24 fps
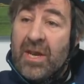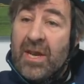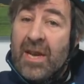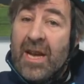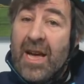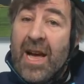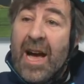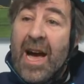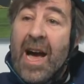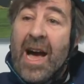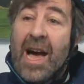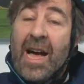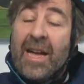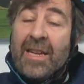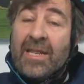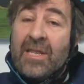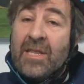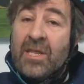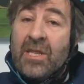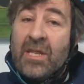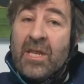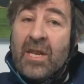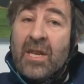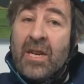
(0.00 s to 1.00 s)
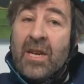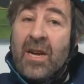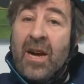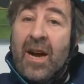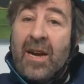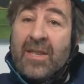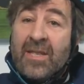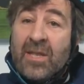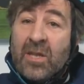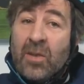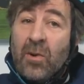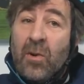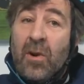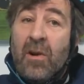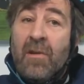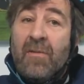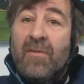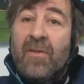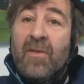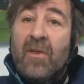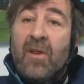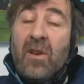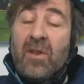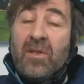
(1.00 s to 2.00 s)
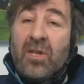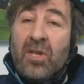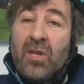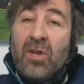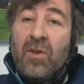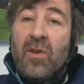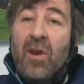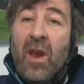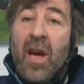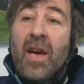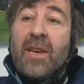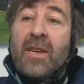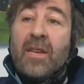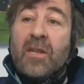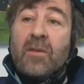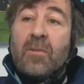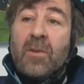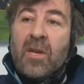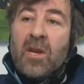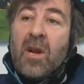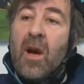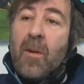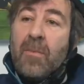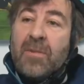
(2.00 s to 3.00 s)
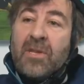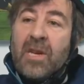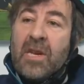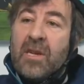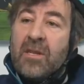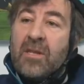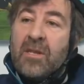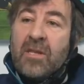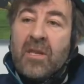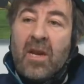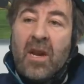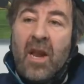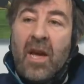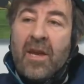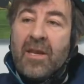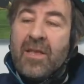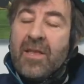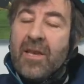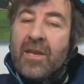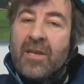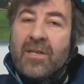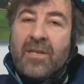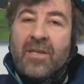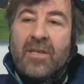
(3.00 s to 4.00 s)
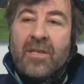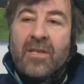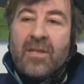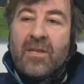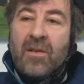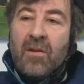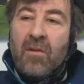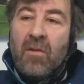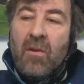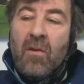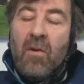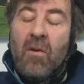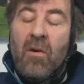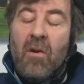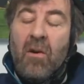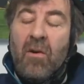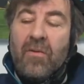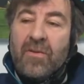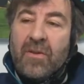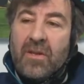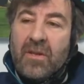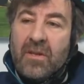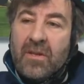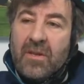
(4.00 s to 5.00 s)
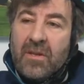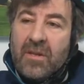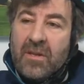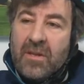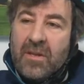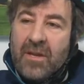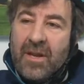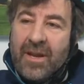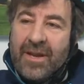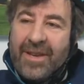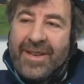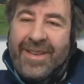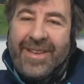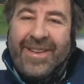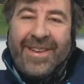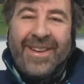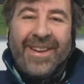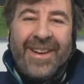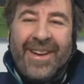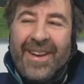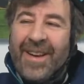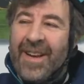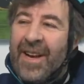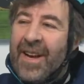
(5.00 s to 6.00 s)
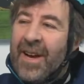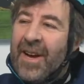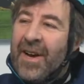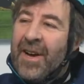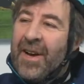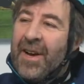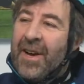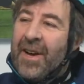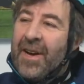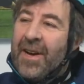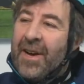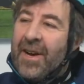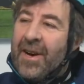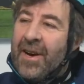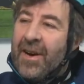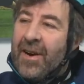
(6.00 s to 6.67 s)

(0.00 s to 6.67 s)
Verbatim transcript: Yeah. And I sort of do like it when the commentators are like, "This is awful." Like it must be if, if your